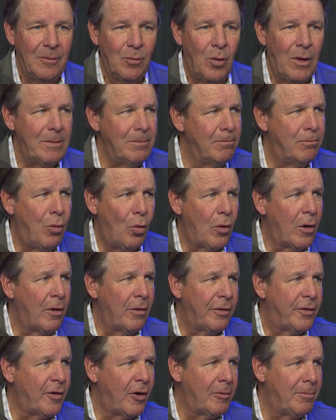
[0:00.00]
wasn't born
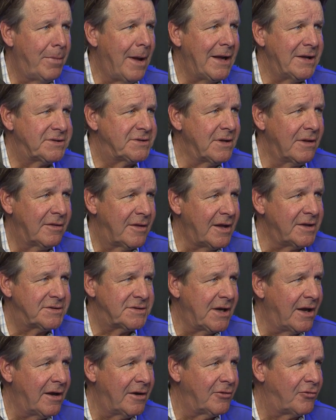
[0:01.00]
on third base and
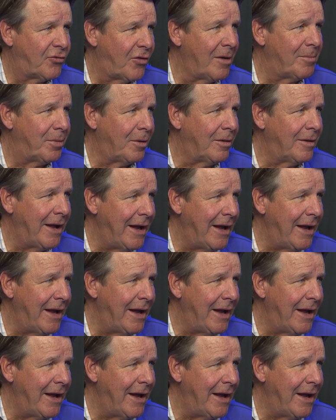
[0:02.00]
thinks he hit a triple.